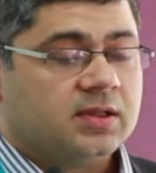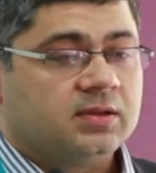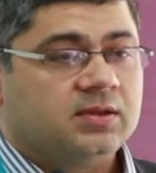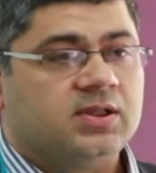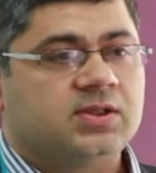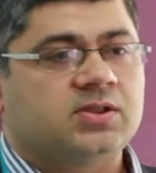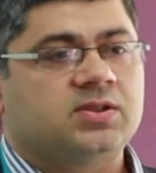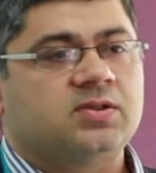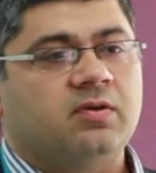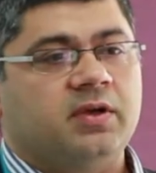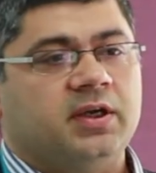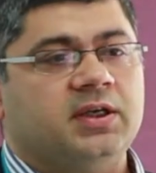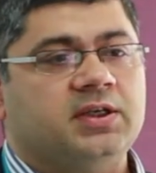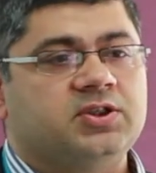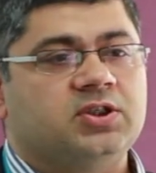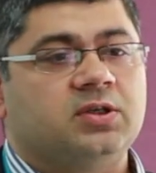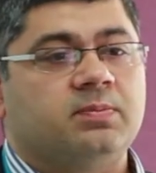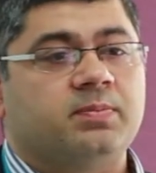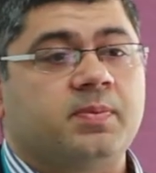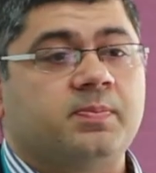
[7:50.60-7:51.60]
this is our
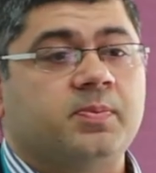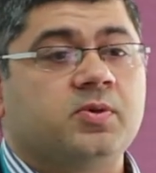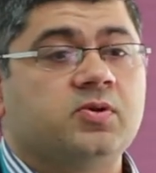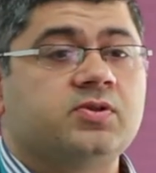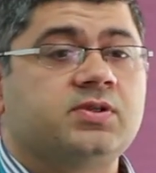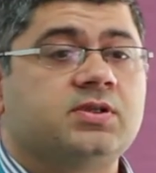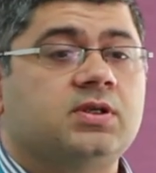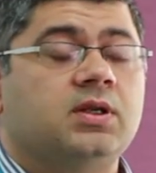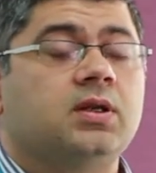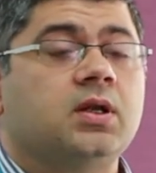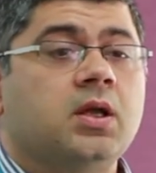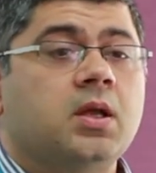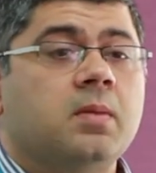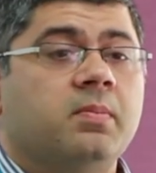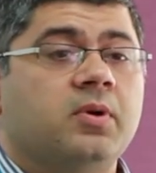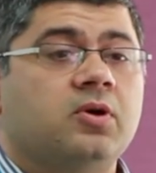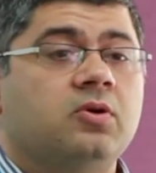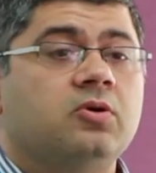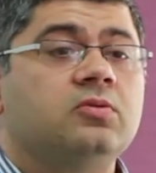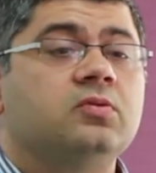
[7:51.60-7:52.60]
initial proposal.
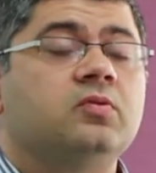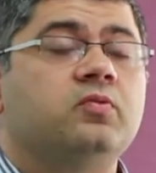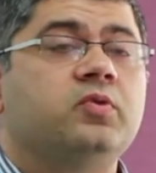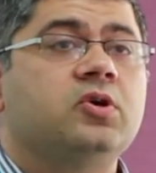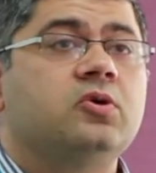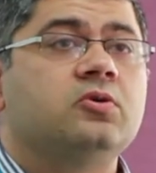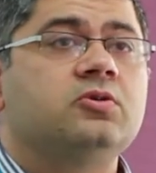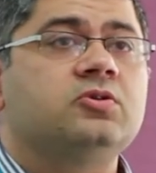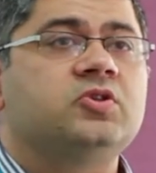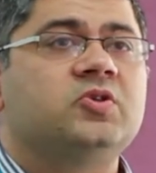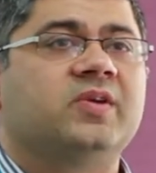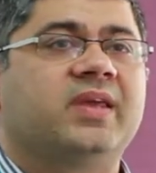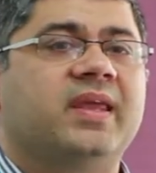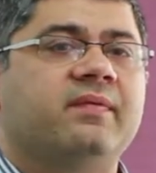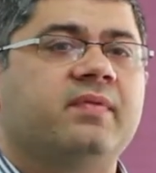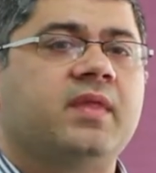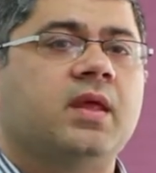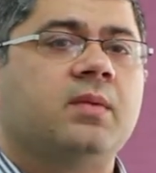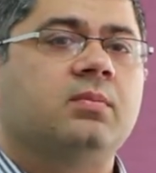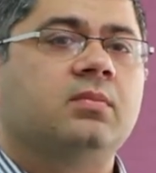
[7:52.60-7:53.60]
But we also
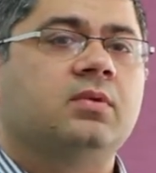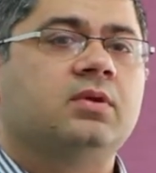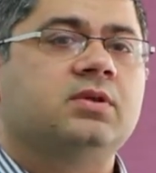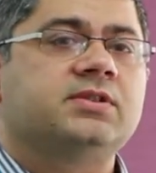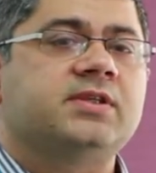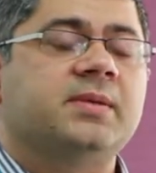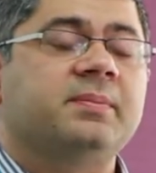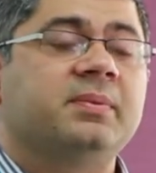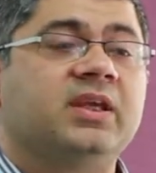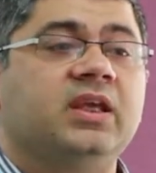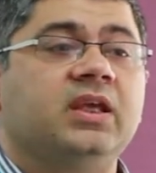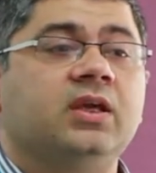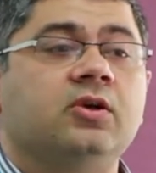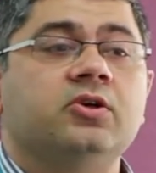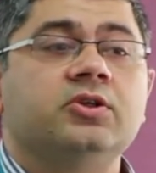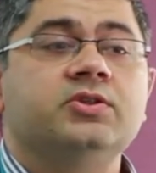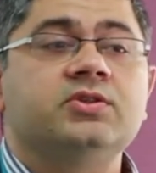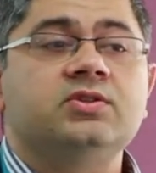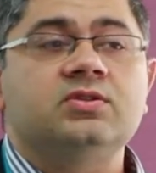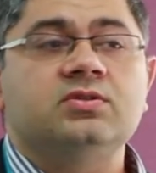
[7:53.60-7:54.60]
give them some key
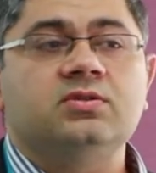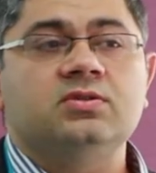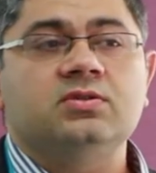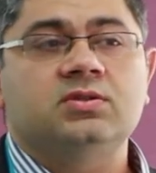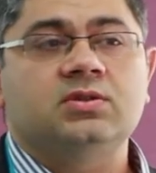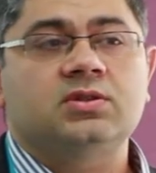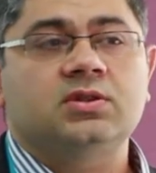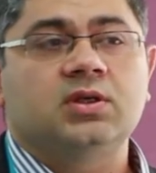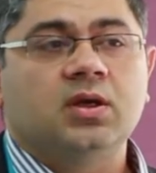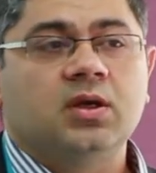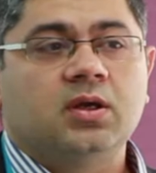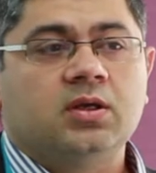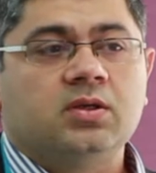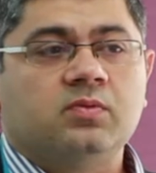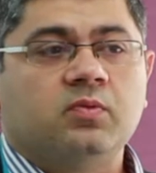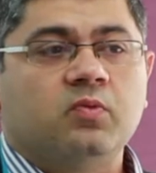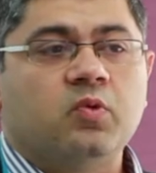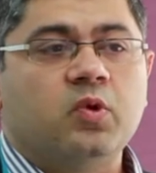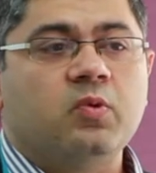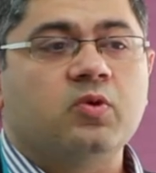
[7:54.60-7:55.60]
questions
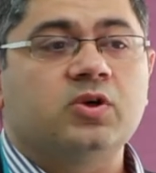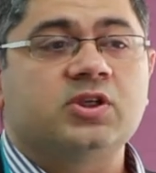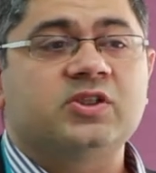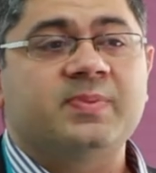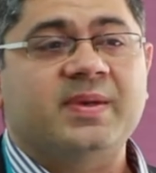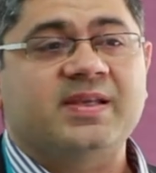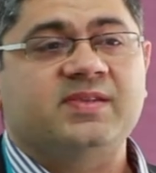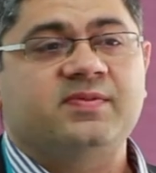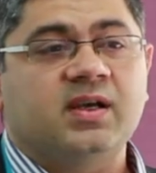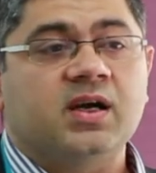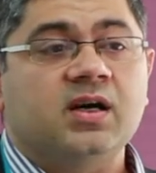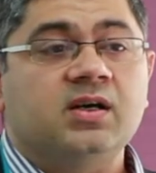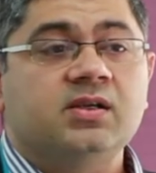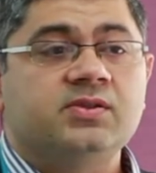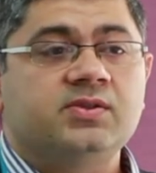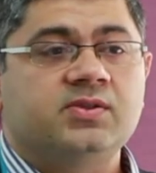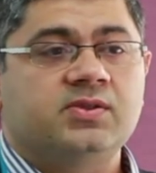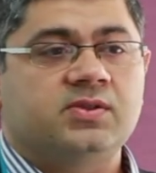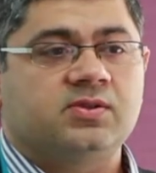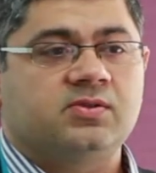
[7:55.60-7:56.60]
we want specific
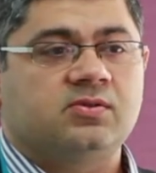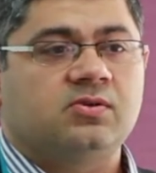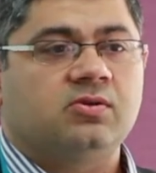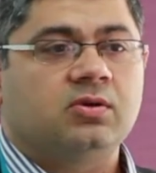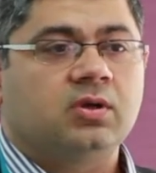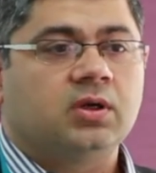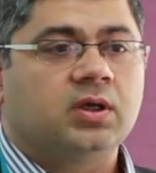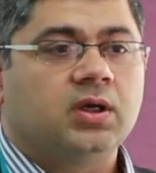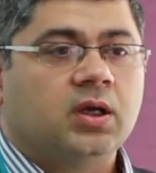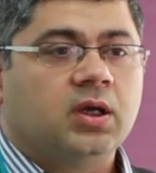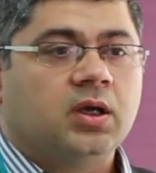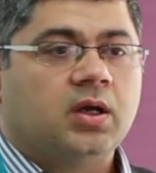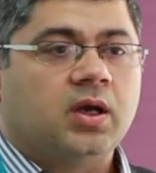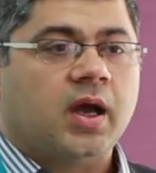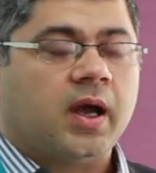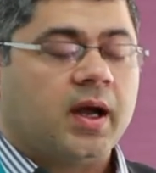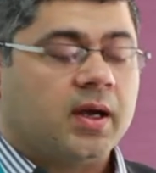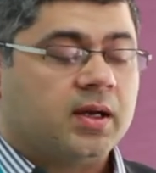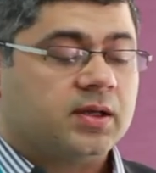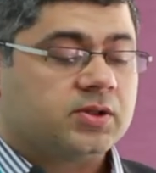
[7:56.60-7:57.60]
answers on,
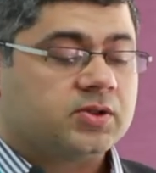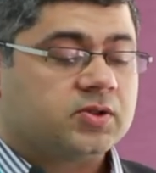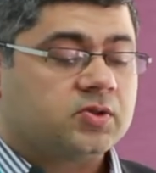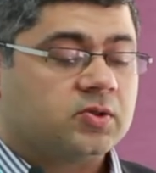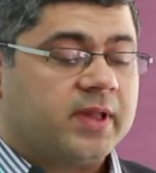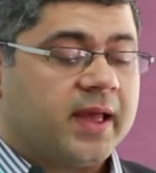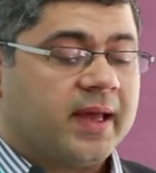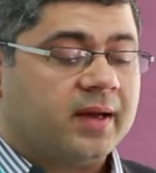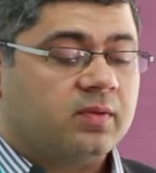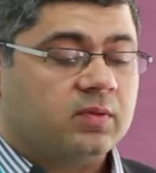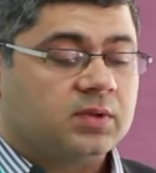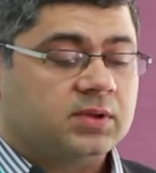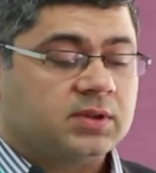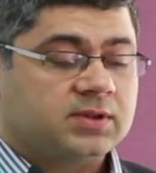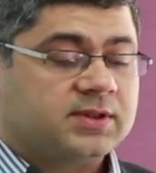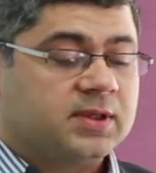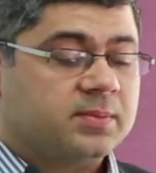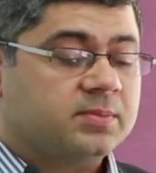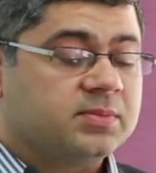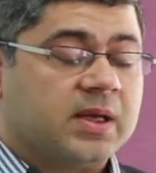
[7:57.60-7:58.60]
so that
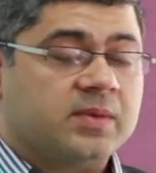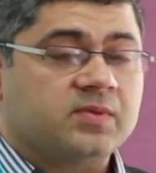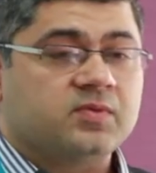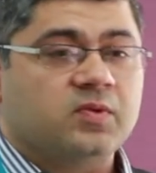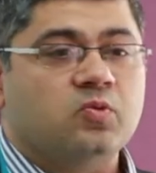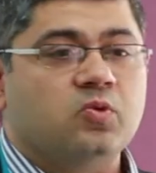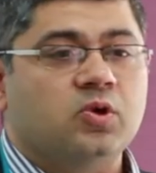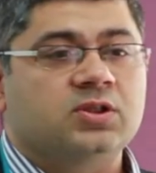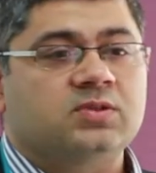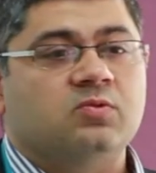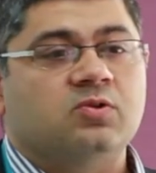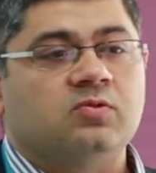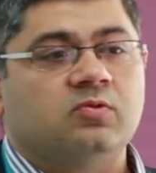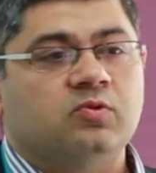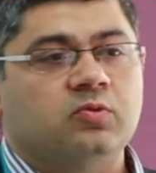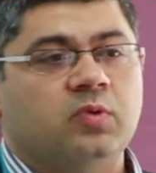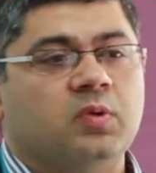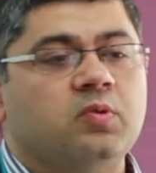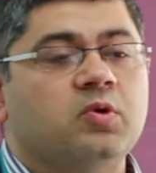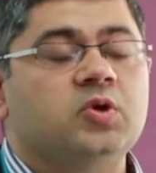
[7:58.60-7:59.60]
sometimes we
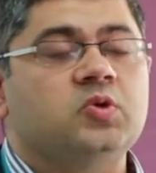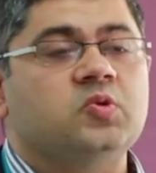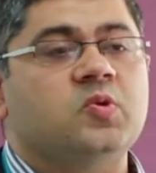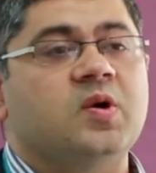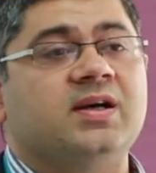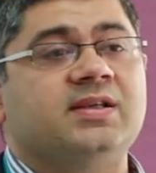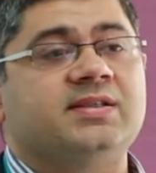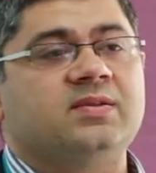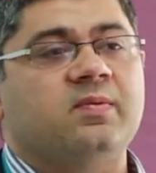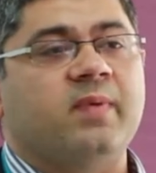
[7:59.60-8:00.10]
want to ask the